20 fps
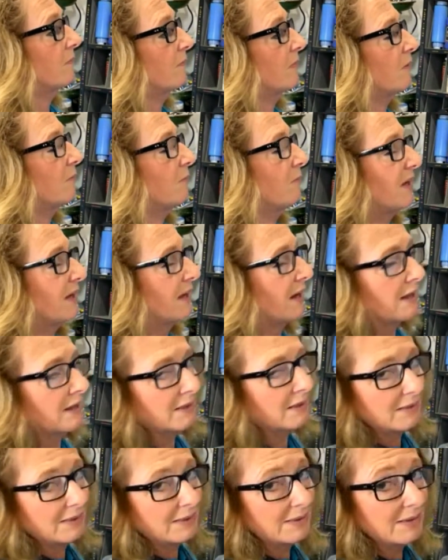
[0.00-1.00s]
them being a
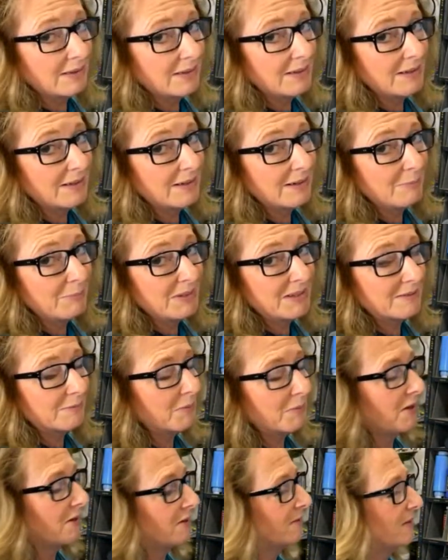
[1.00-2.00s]
little bit
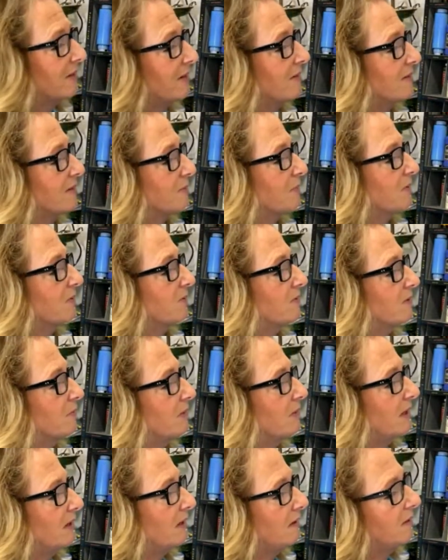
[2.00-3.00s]
smaller than it's supposed to
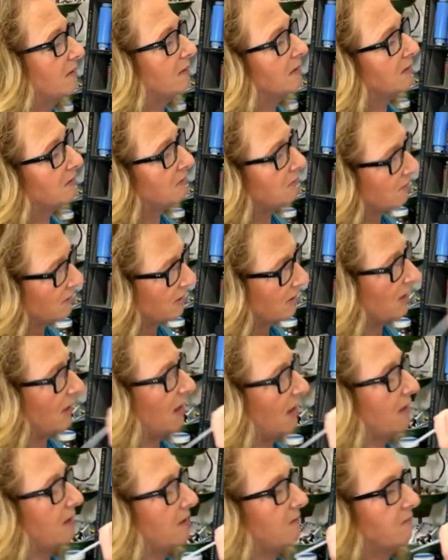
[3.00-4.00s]
be, then you can
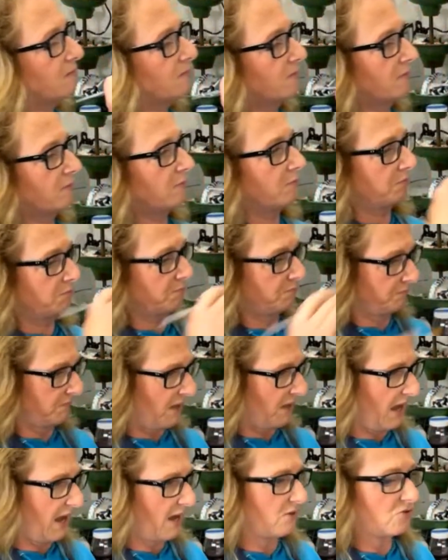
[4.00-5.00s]
kind of
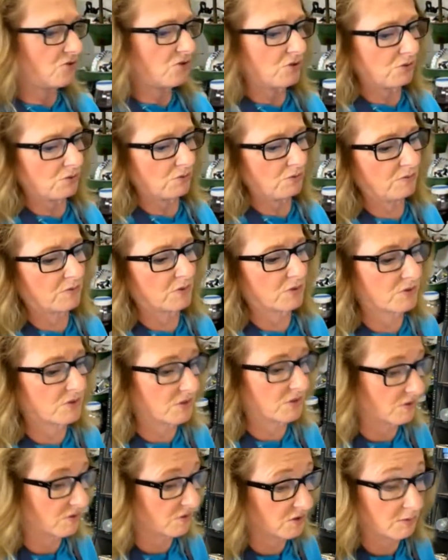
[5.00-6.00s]
add to
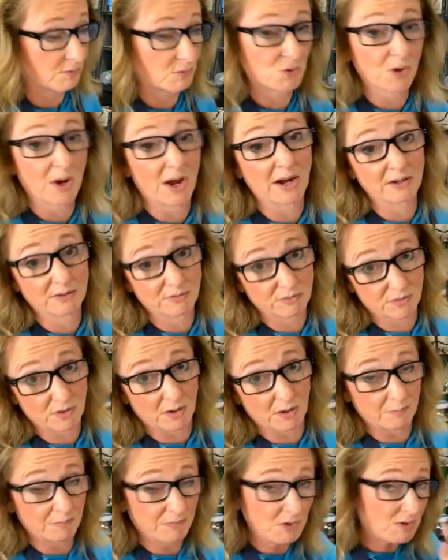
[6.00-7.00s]
versus subtract
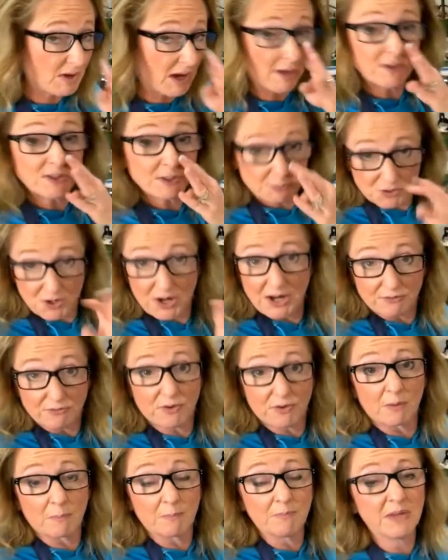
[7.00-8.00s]
from. You can subtract
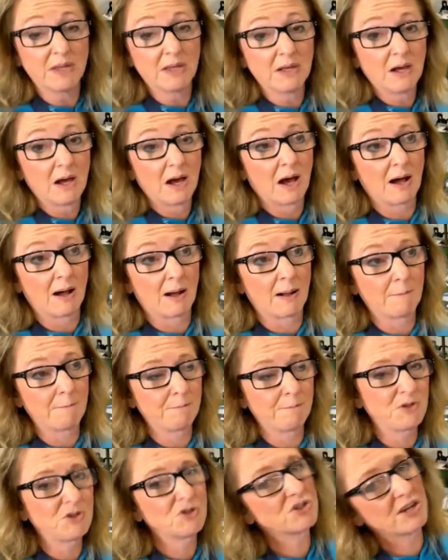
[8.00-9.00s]
from,
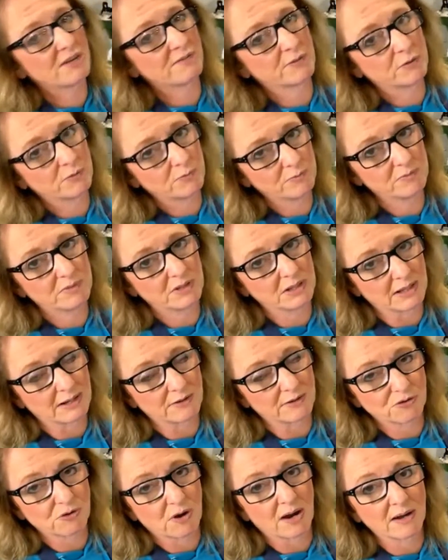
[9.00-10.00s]
you just have to let
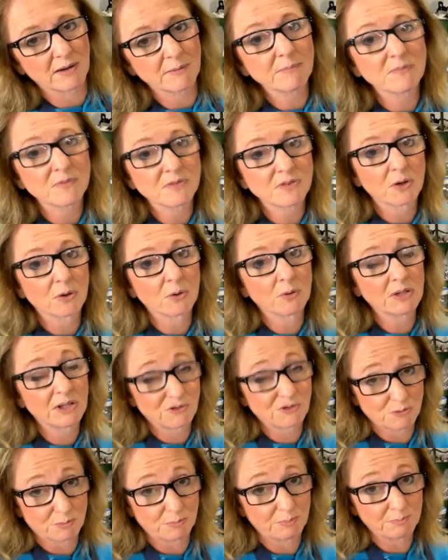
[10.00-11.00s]
it dry. So
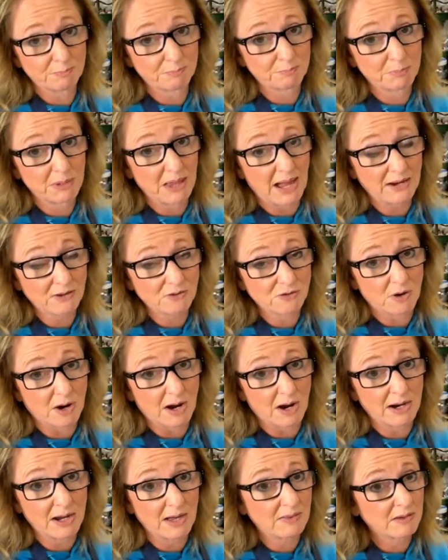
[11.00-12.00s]
let your black
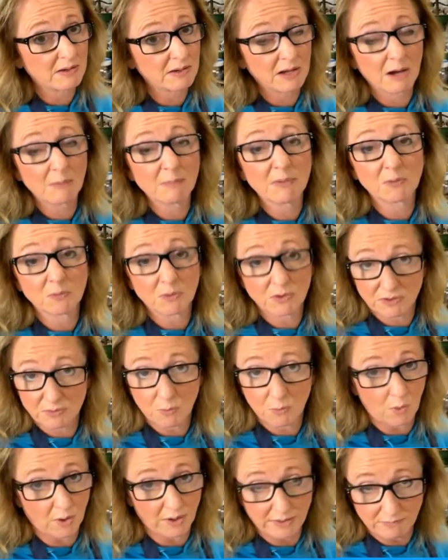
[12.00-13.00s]
dry and then come in with
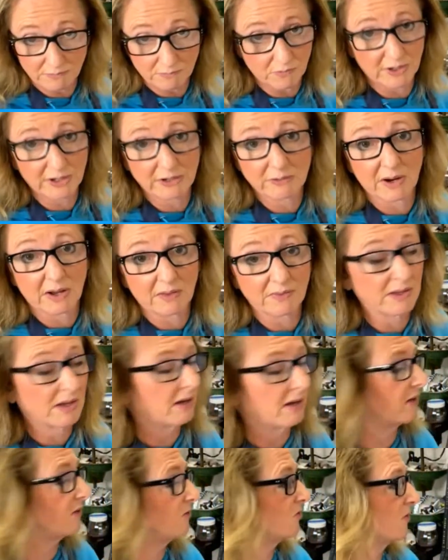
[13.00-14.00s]
some white right around the
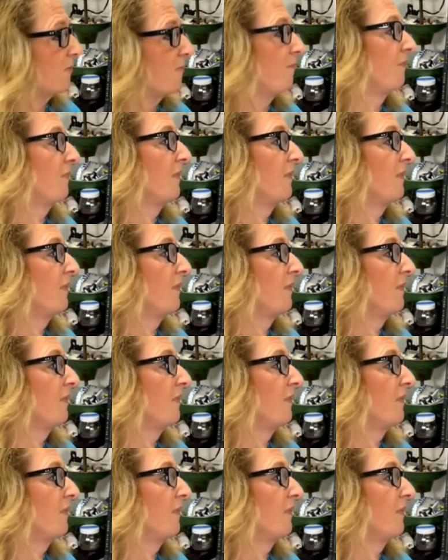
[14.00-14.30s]
edge.